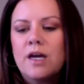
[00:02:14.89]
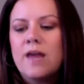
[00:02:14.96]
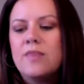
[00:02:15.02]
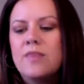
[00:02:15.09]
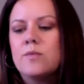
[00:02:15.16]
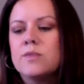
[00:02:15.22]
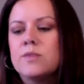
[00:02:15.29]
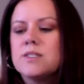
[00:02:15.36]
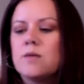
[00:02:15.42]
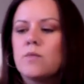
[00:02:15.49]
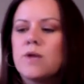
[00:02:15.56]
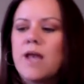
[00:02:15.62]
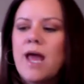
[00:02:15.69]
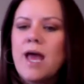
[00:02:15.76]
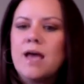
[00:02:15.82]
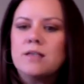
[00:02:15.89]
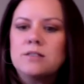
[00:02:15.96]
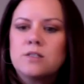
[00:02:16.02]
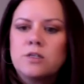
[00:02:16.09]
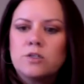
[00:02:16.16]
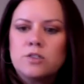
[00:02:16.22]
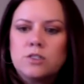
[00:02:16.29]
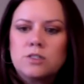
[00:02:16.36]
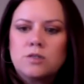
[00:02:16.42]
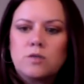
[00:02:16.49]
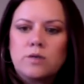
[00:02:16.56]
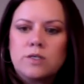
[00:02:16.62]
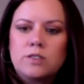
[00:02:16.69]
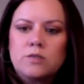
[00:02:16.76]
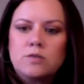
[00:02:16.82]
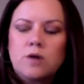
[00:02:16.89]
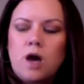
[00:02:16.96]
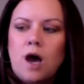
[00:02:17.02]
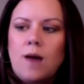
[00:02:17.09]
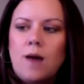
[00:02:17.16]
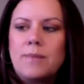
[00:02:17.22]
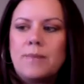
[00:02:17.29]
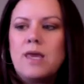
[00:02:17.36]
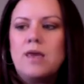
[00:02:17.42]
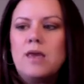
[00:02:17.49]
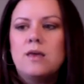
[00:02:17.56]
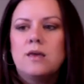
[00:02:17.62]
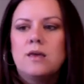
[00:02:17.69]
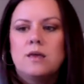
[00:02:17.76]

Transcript: And then when someone asks, you're just going to copy